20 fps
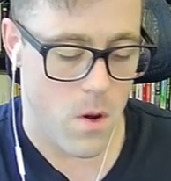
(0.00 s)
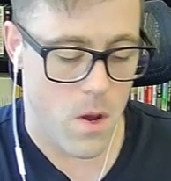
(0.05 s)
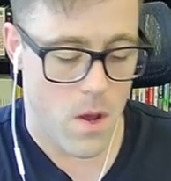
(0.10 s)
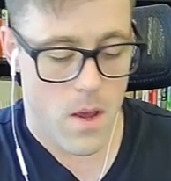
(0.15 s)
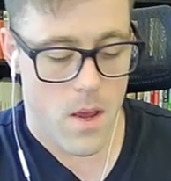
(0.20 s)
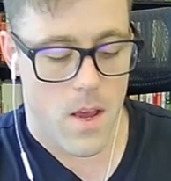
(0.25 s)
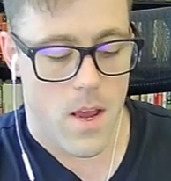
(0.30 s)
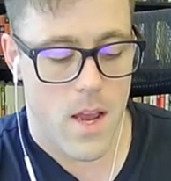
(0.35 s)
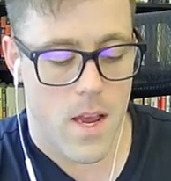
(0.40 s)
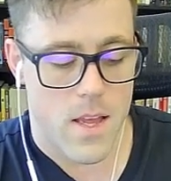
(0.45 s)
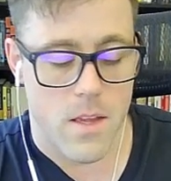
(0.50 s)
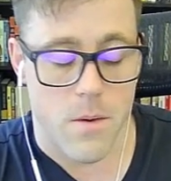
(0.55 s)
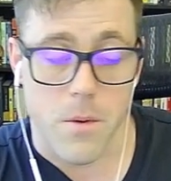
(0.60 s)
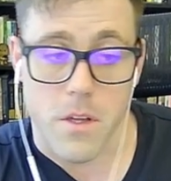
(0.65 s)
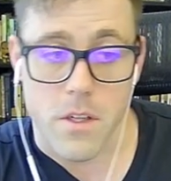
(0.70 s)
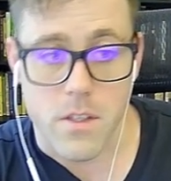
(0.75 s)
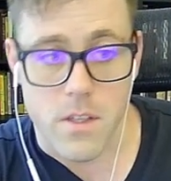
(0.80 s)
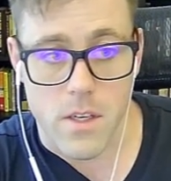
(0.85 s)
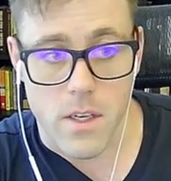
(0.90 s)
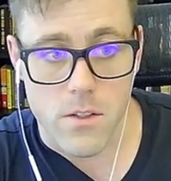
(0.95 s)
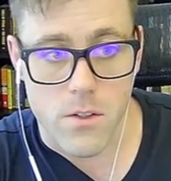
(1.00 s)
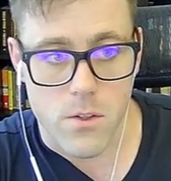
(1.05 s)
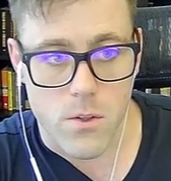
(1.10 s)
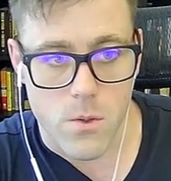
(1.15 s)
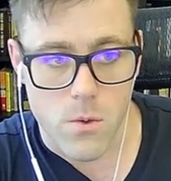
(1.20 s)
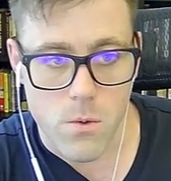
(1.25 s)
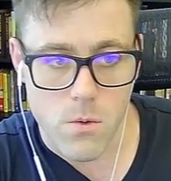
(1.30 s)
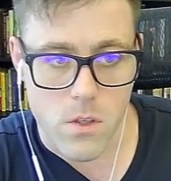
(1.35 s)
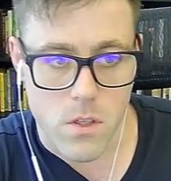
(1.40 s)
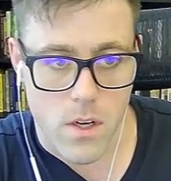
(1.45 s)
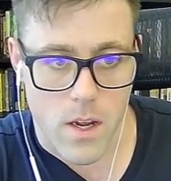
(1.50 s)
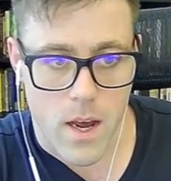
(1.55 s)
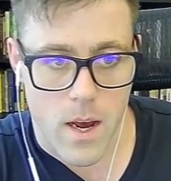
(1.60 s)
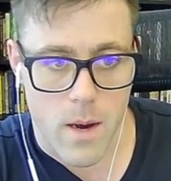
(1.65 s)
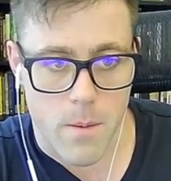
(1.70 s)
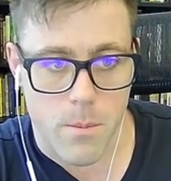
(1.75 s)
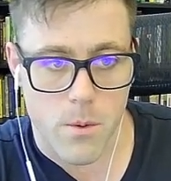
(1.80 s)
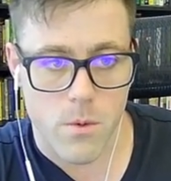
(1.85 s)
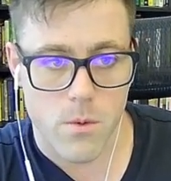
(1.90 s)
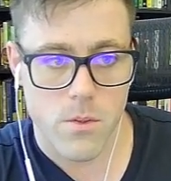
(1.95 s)
And then we could say Susan
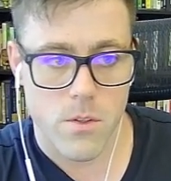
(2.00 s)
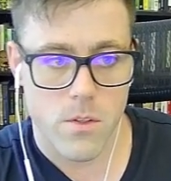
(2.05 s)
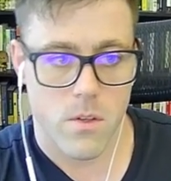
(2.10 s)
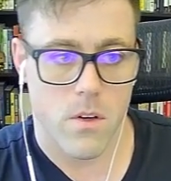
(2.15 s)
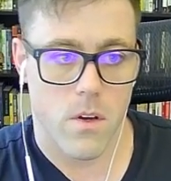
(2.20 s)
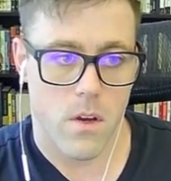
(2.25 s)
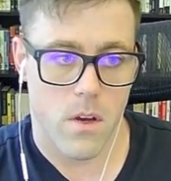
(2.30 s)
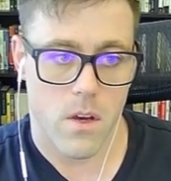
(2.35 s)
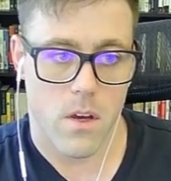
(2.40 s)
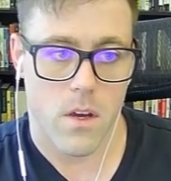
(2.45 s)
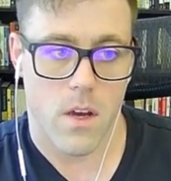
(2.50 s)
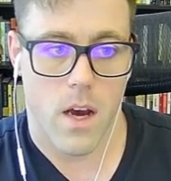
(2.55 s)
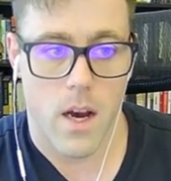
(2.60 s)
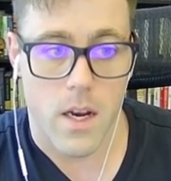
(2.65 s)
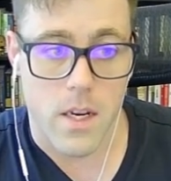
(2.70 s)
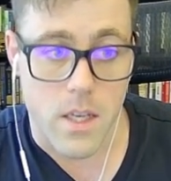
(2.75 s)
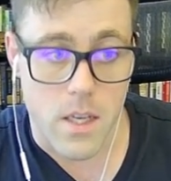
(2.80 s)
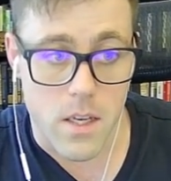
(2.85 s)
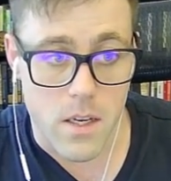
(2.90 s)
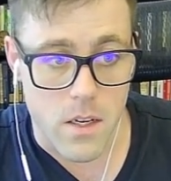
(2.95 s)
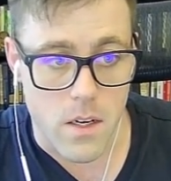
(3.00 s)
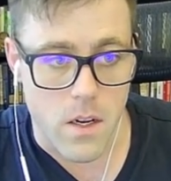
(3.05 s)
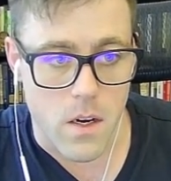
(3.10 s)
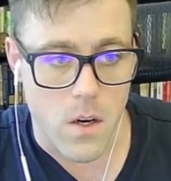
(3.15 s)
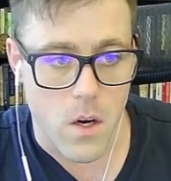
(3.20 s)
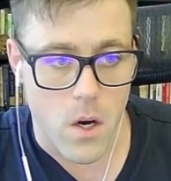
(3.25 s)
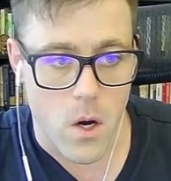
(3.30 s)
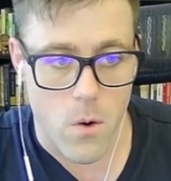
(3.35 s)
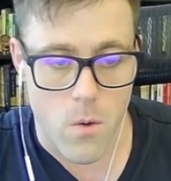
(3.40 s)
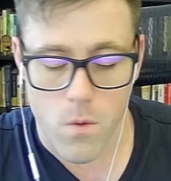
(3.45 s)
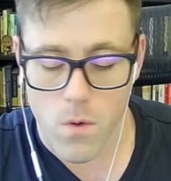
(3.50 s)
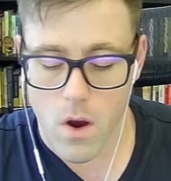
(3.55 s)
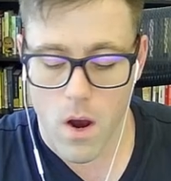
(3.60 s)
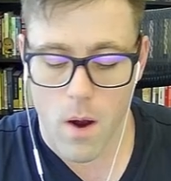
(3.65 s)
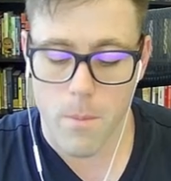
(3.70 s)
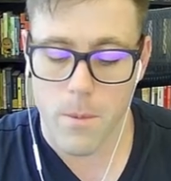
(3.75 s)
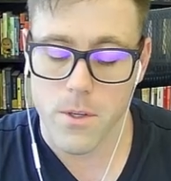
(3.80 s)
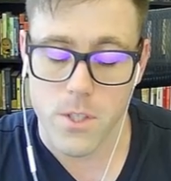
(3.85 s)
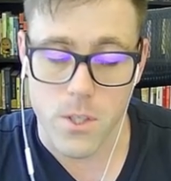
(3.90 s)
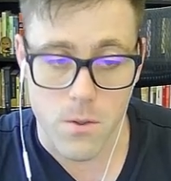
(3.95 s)
Apples uh, can own
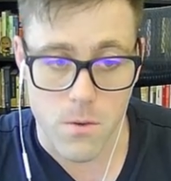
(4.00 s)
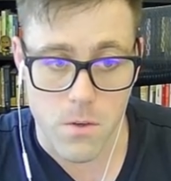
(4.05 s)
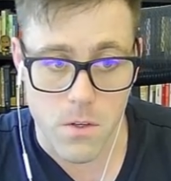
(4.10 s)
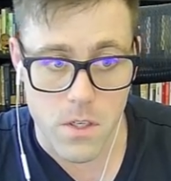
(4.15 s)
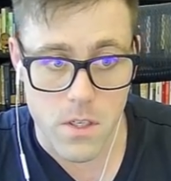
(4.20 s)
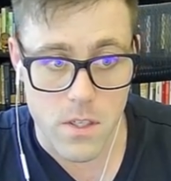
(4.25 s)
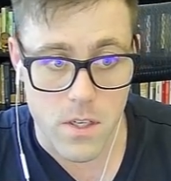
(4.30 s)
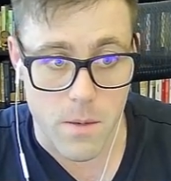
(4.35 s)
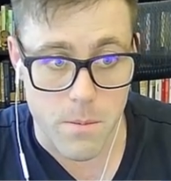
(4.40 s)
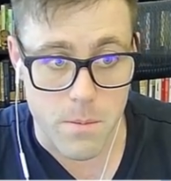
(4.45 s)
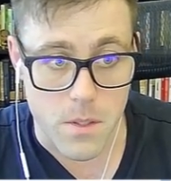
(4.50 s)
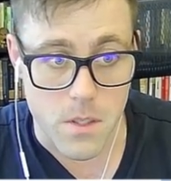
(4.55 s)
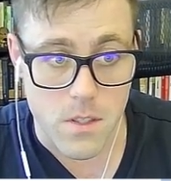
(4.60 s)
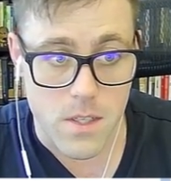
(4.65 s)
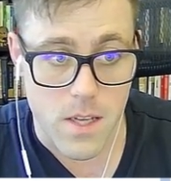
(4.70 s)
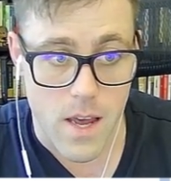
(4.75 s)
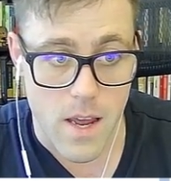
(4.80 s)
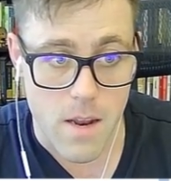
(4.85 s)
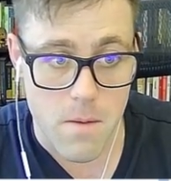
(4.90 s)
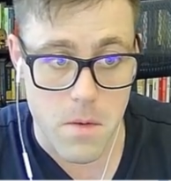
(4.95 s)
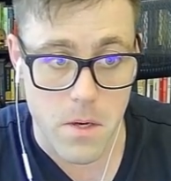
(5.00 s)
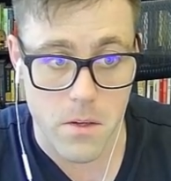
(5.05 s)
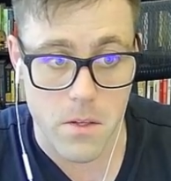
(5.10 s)
opportunities up to $10 million.